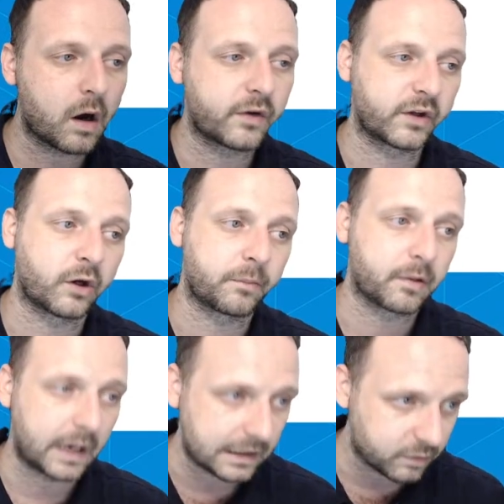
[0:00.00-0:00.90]
or you're not
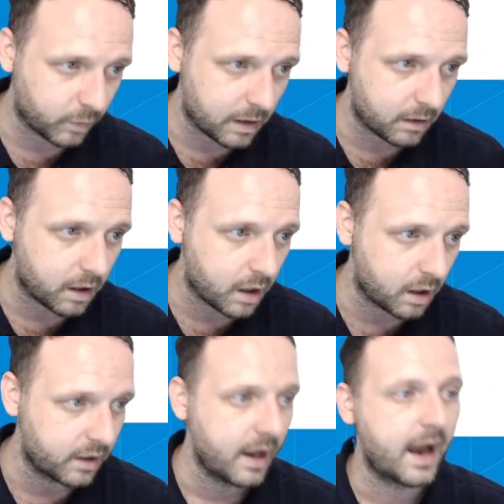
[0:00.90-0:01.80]
planning to
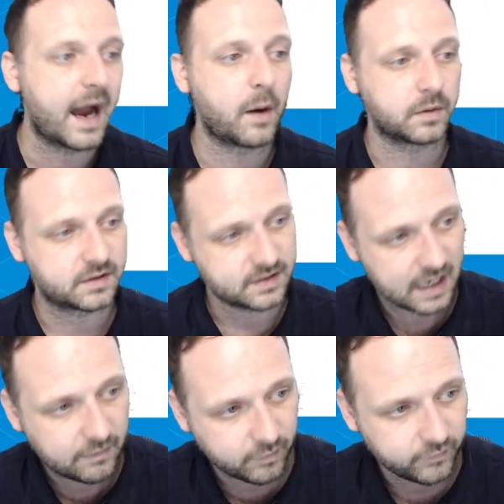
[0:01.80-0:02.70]
wildcard, I would
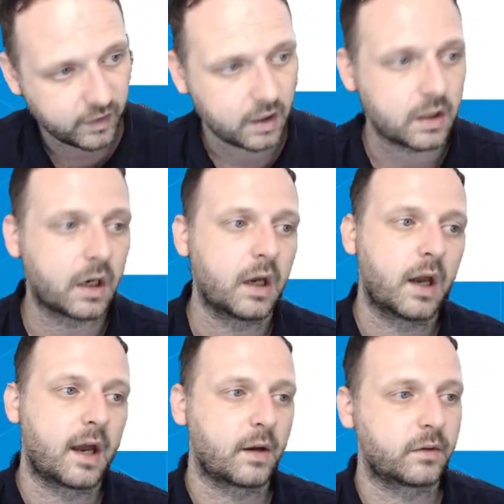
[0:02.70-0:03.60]
save Rafinha
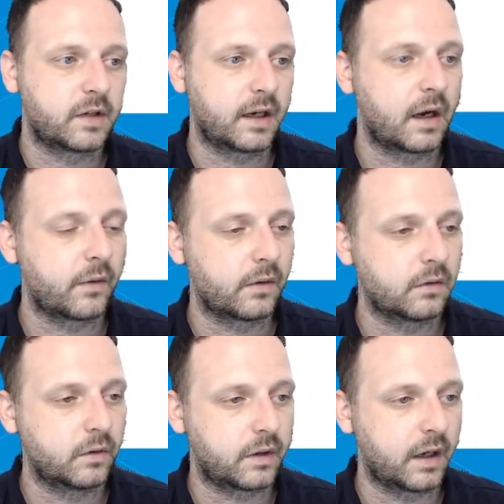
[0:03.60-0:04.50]
and I would take out
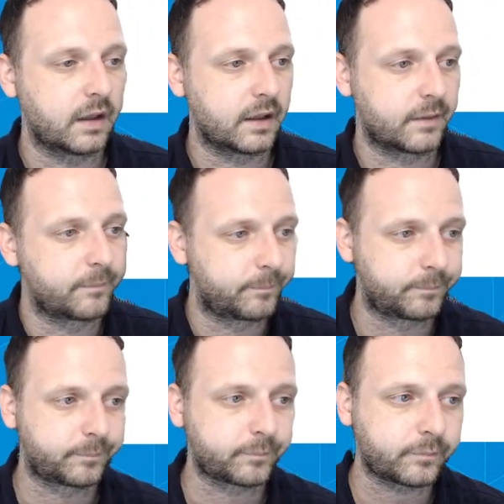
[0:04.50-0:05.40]
Luke Ayling.
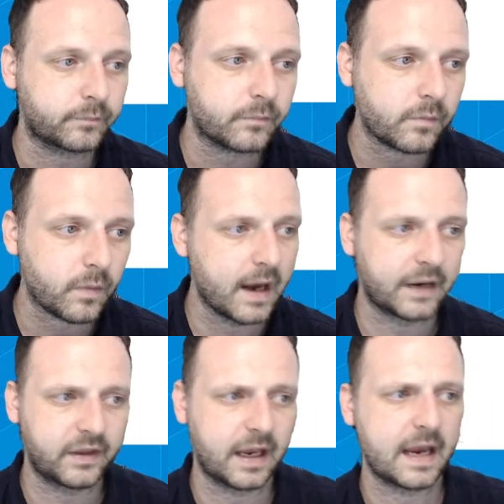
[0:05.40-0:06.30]
And I
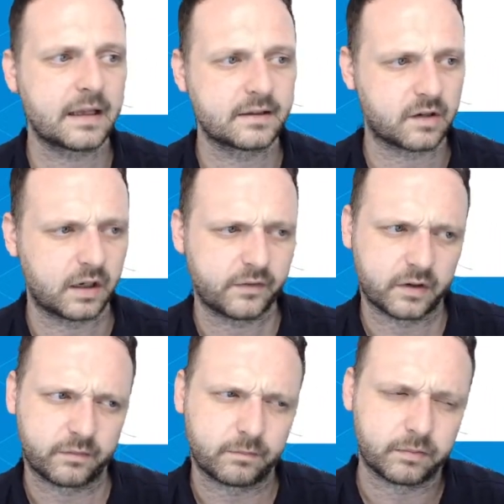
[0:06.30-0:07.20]
think Ayling's got even a
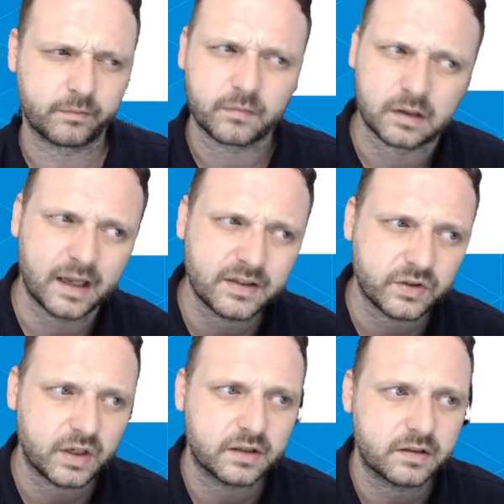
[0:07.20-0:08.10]
less
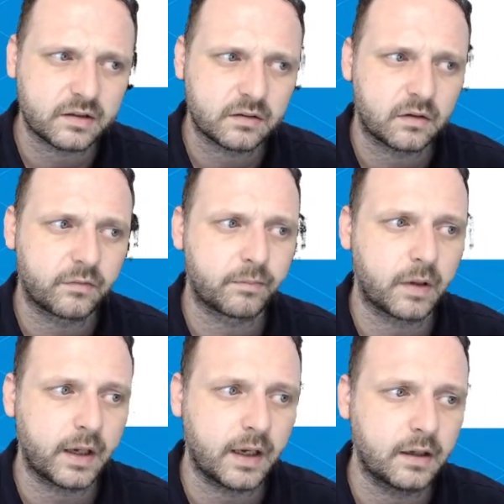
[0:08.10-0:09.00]
chance of
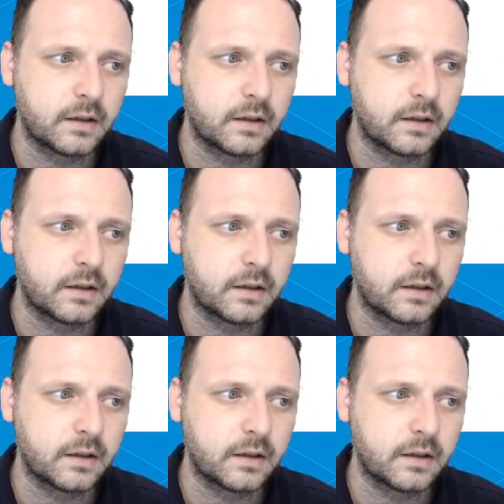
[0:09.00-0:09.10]
playing.